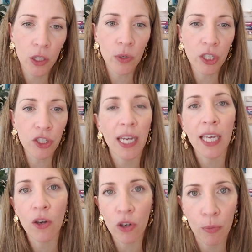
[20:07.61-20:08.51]
You are
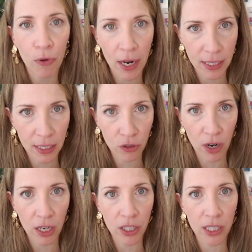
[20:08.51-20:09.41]
checking on your pricing
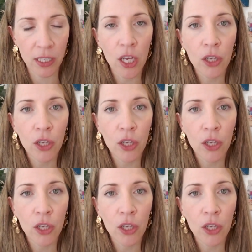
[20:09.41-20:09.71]
strategies.